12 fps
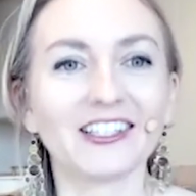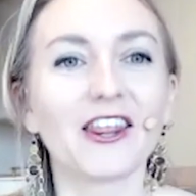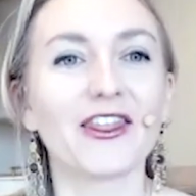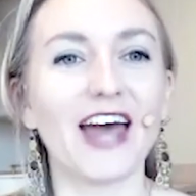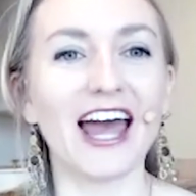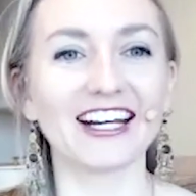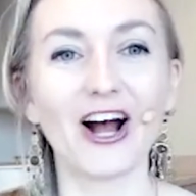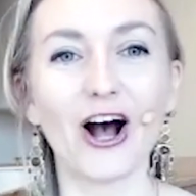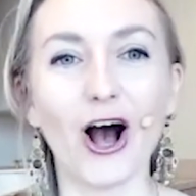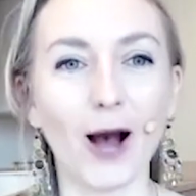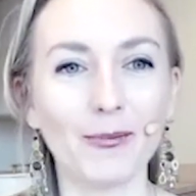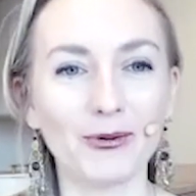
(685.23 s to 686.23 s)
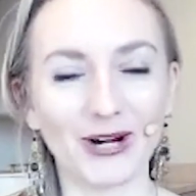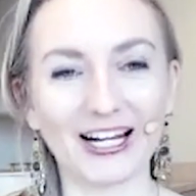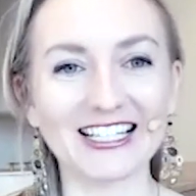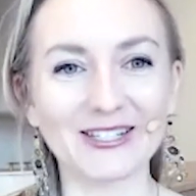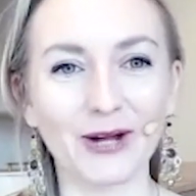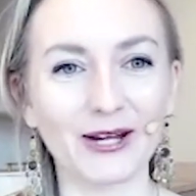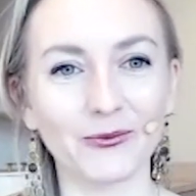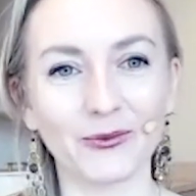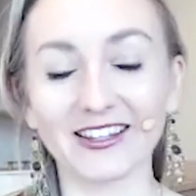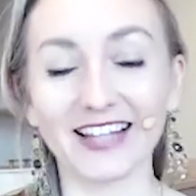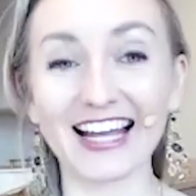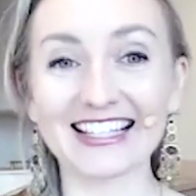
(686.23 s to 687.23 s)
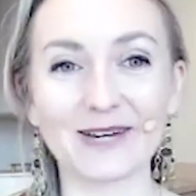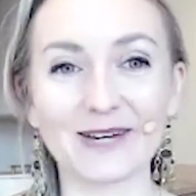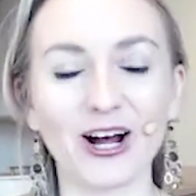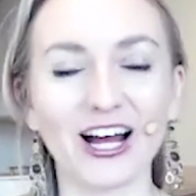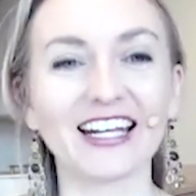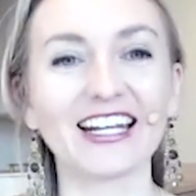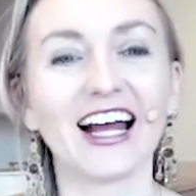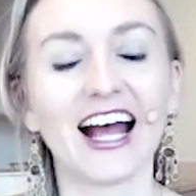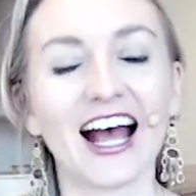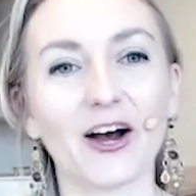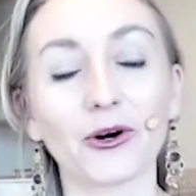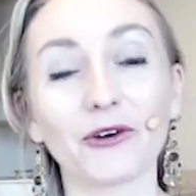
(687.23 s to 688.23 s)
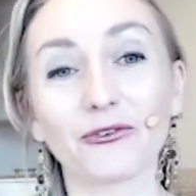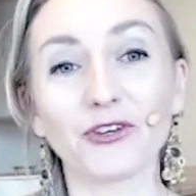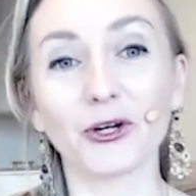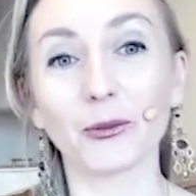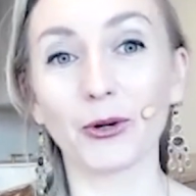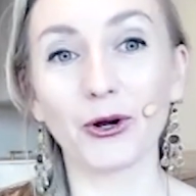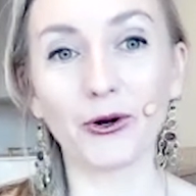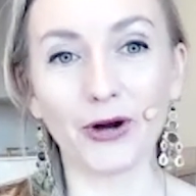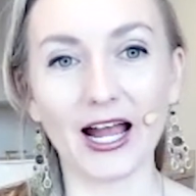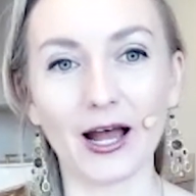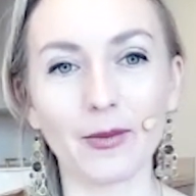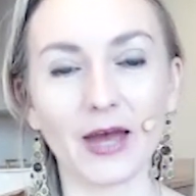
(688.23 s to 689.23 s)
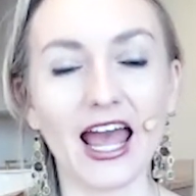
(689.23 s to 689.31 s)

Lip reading: that operates when we like someone or a fear program,